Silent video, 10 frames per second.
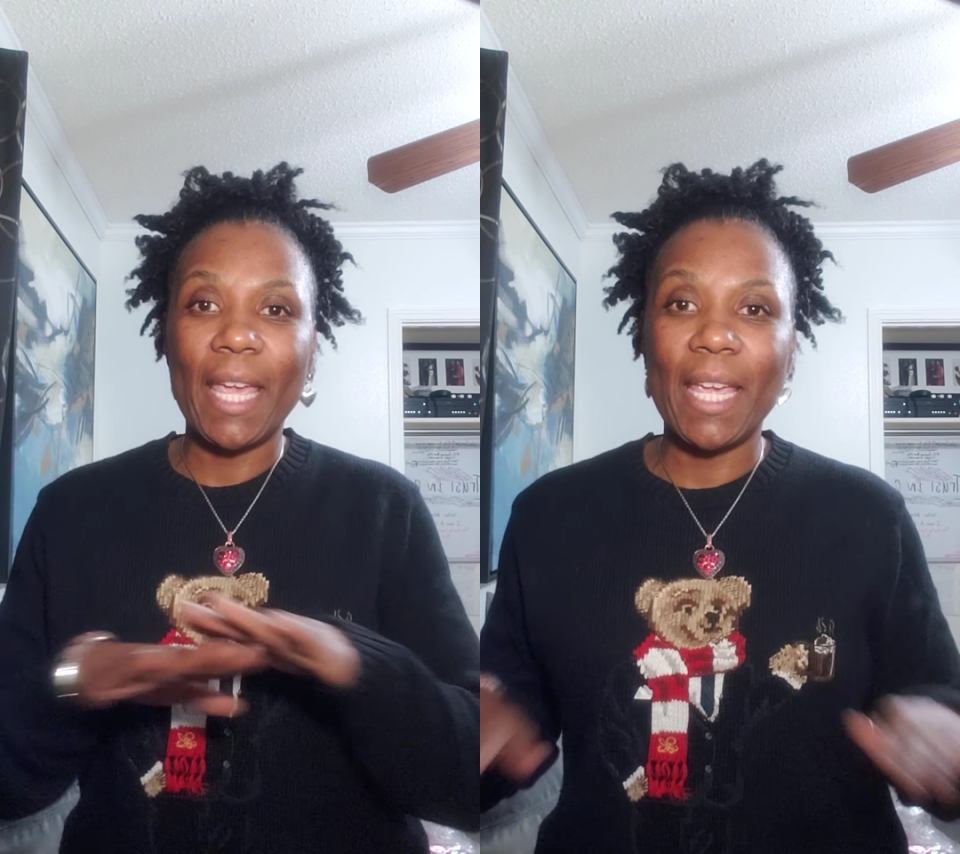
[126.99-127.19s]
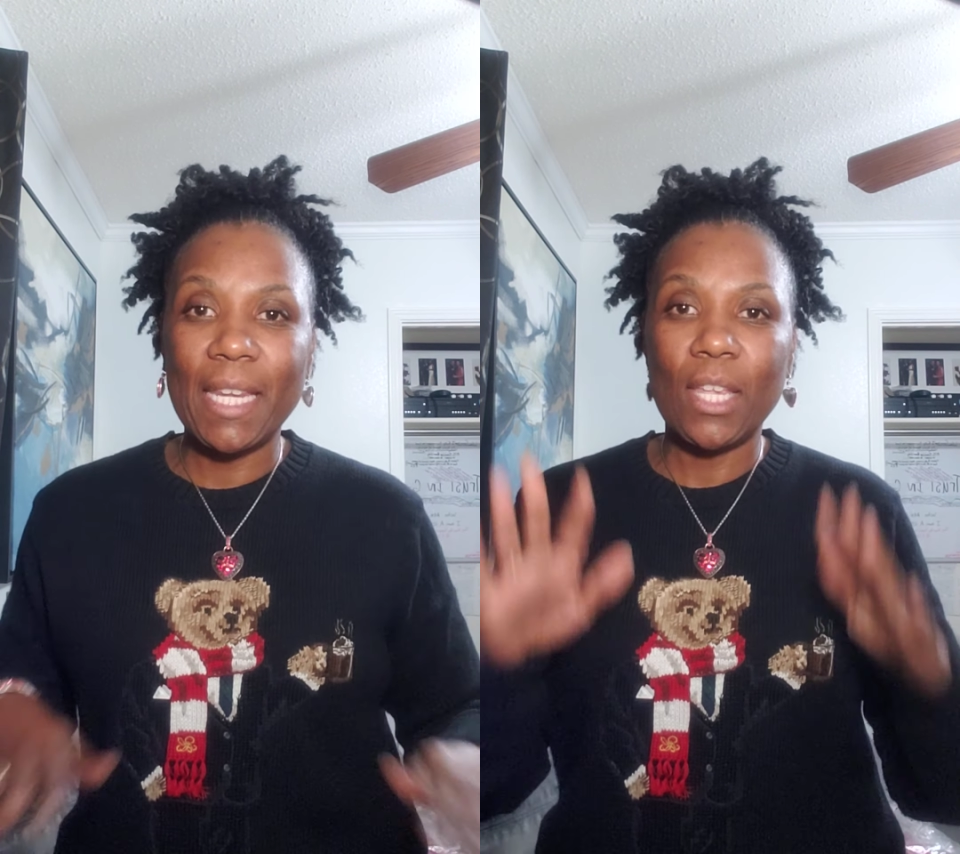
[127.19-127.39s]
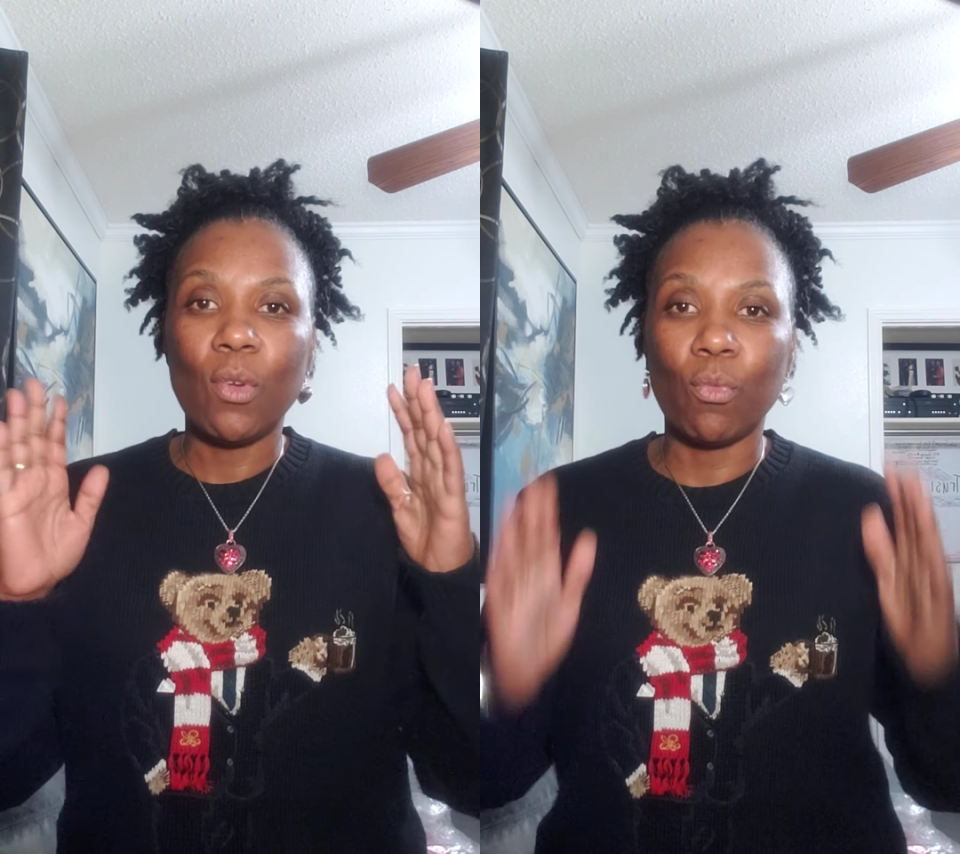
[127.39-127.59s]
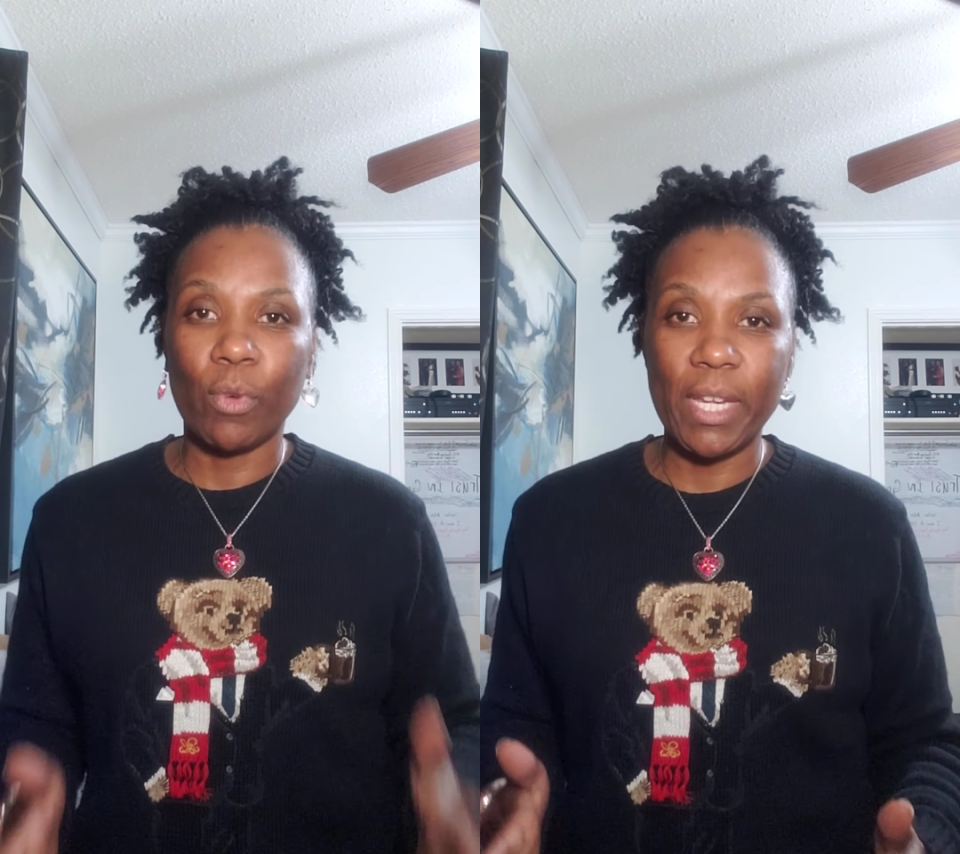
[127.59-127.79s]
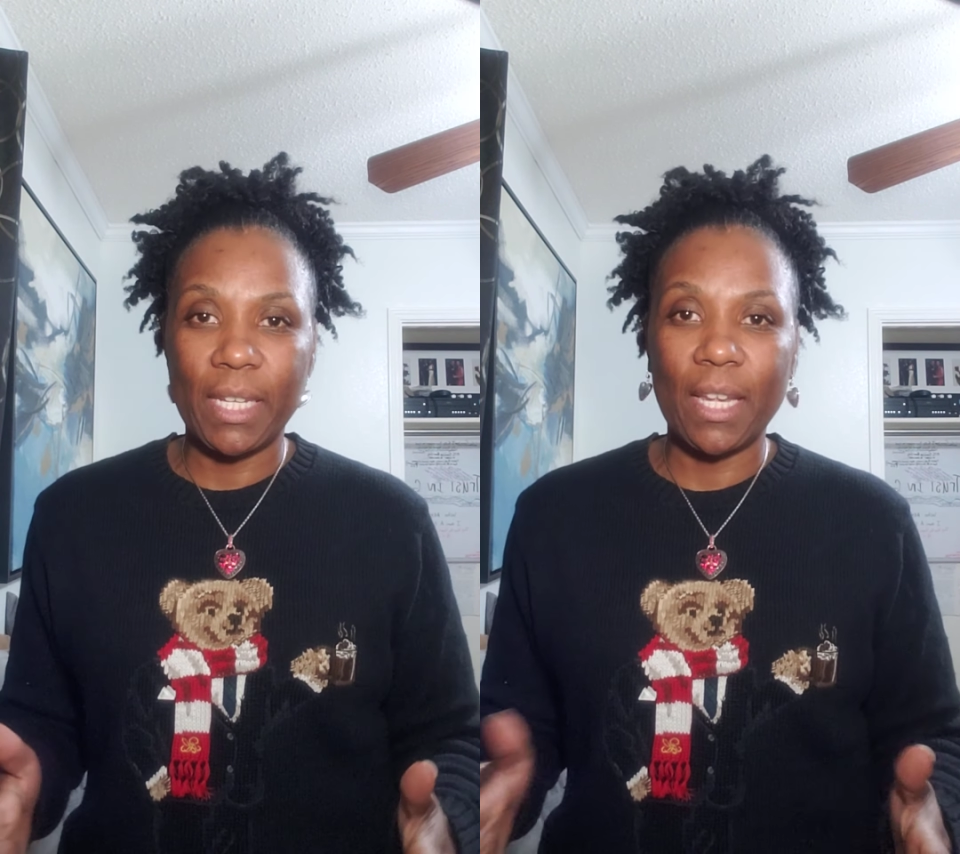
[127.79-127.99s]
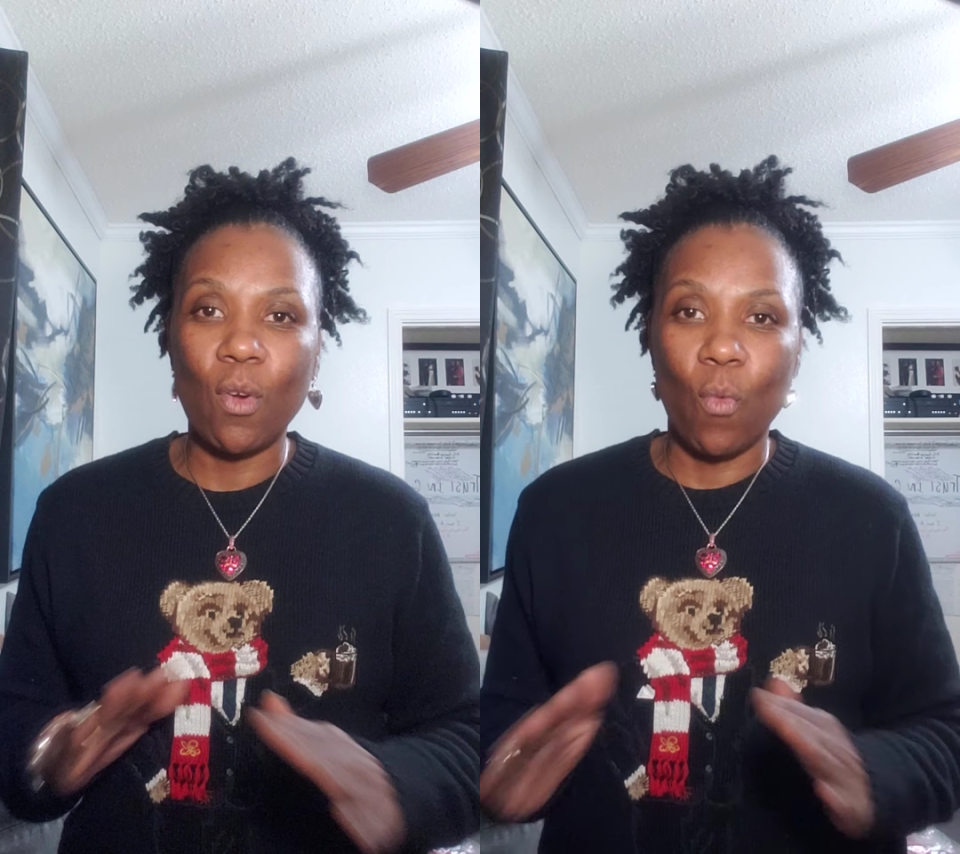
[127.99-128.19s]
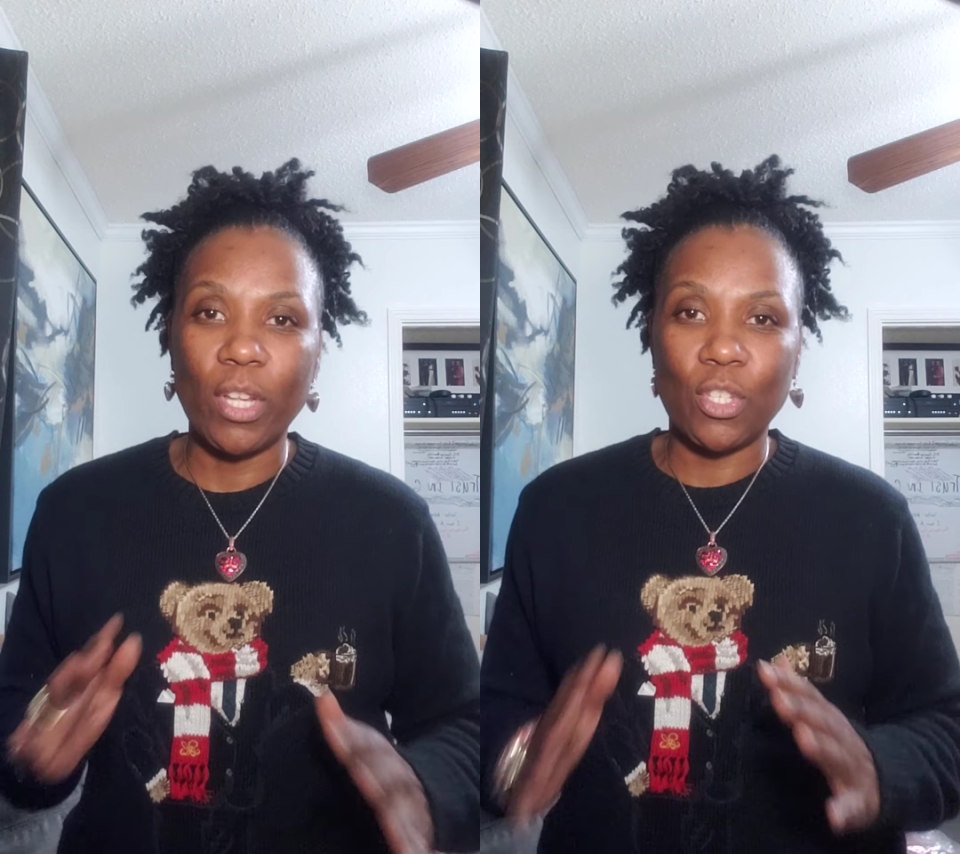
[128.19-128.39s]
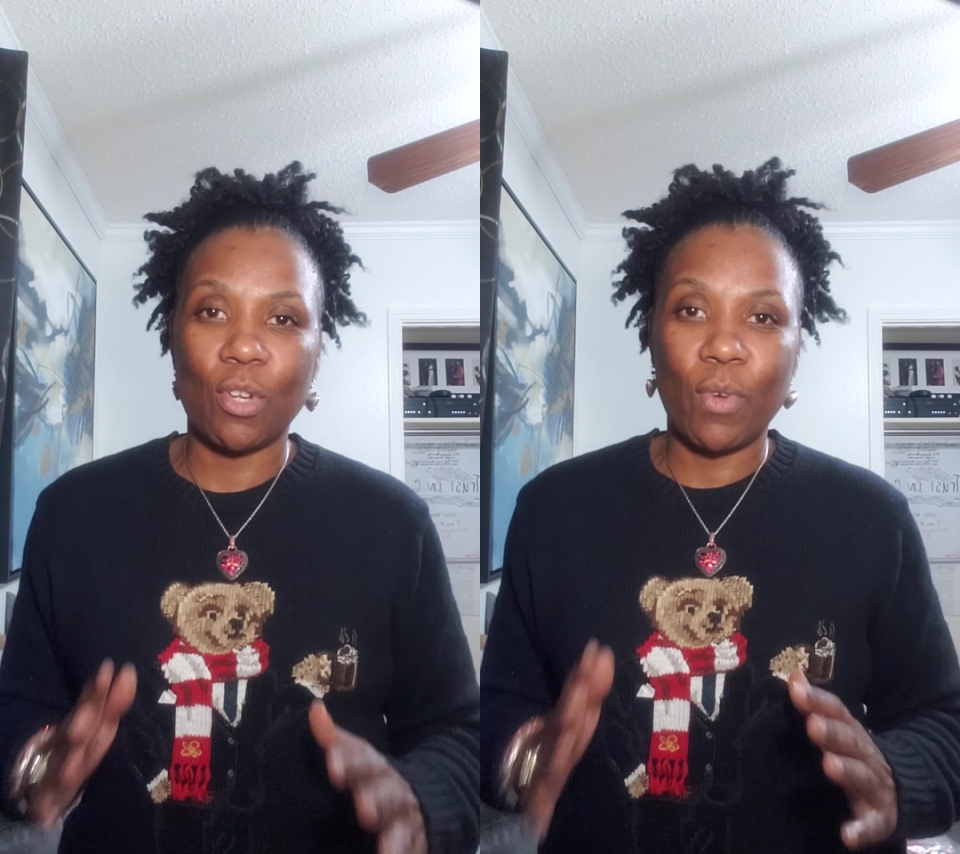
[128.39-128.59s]
any reading
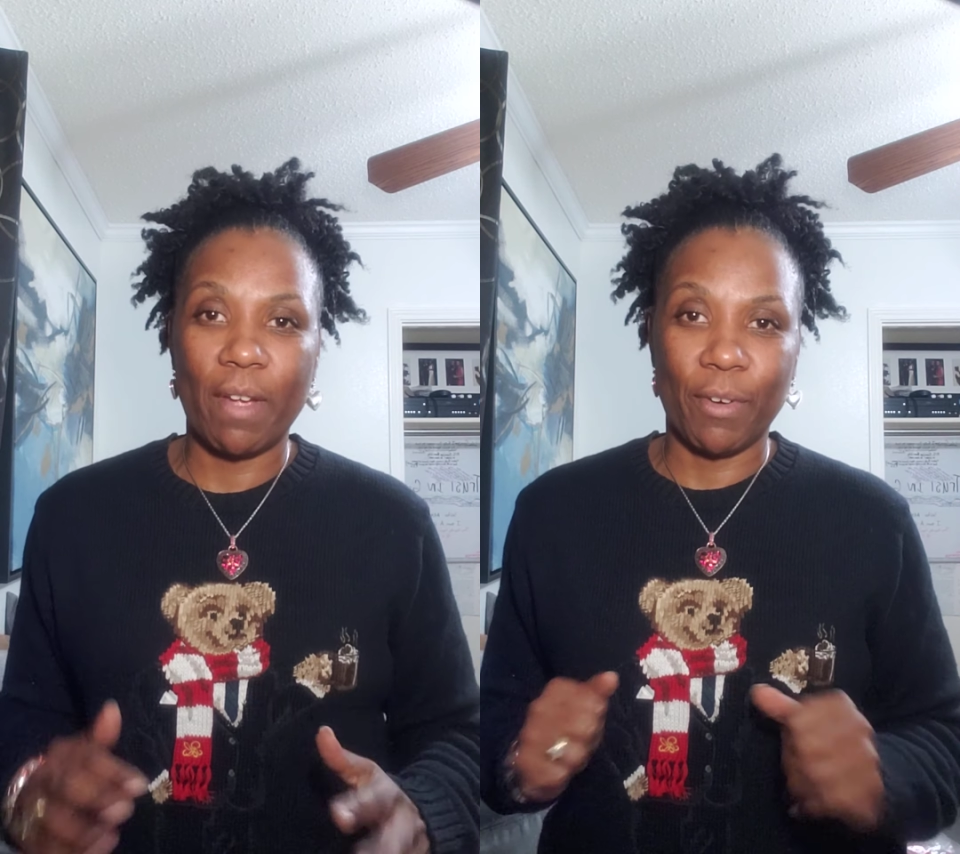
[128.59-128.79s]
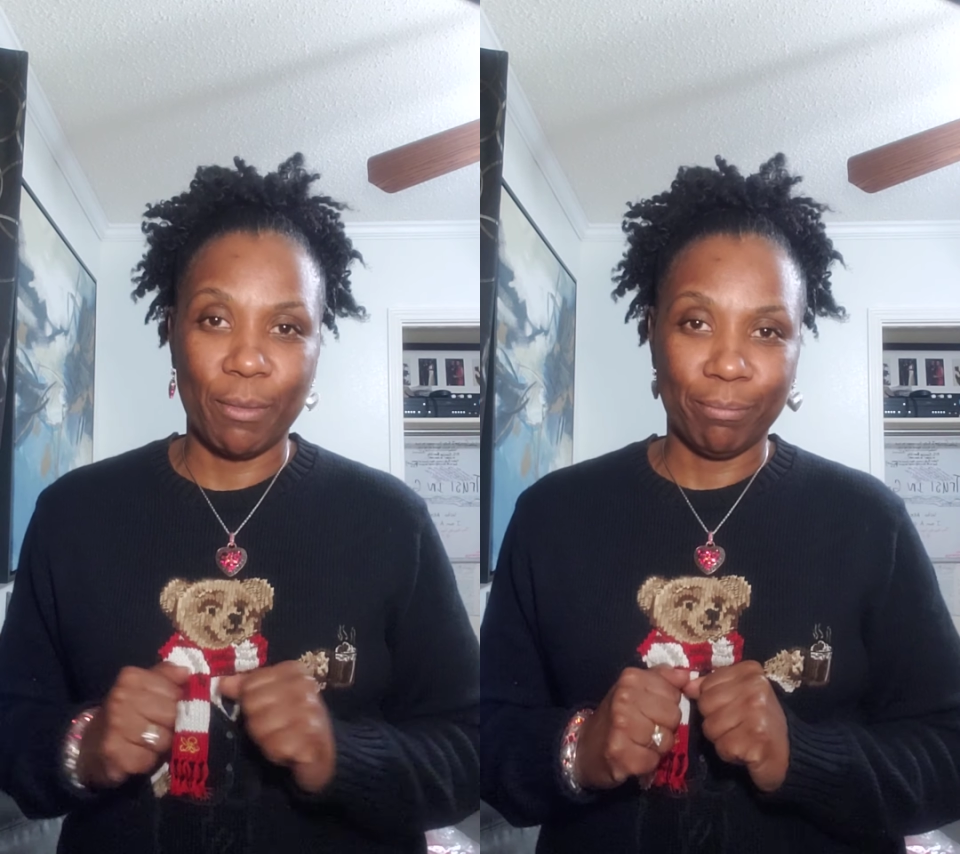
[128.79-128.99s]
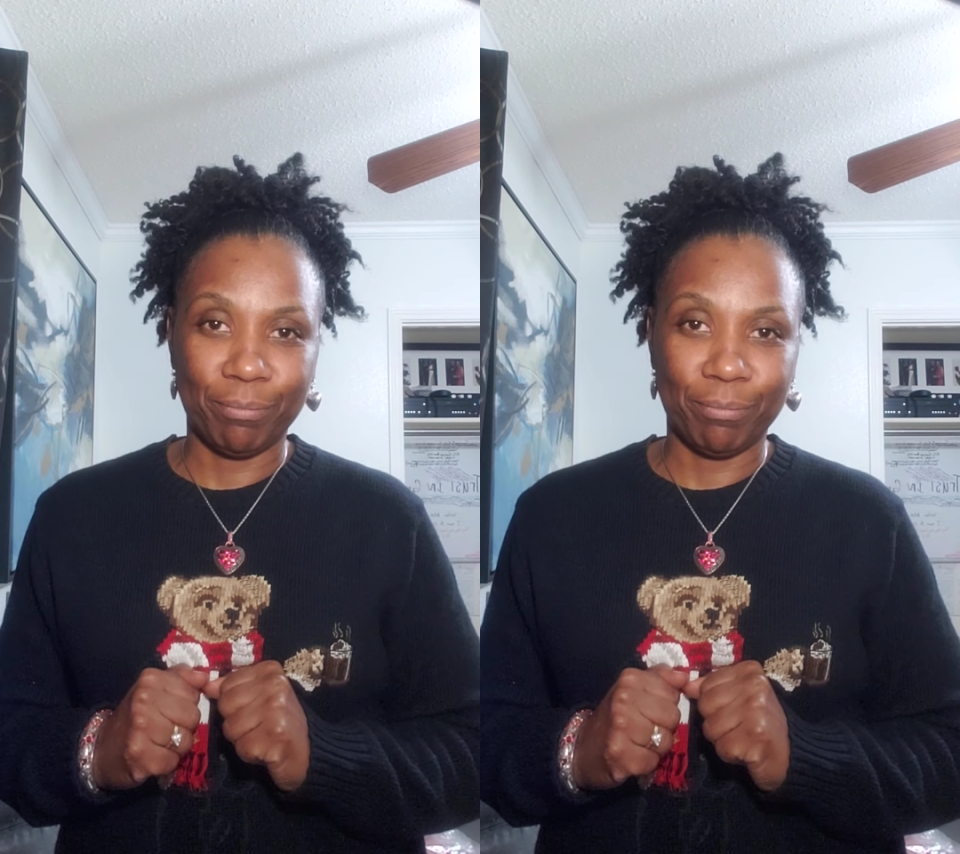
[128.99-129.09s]
whatsoever.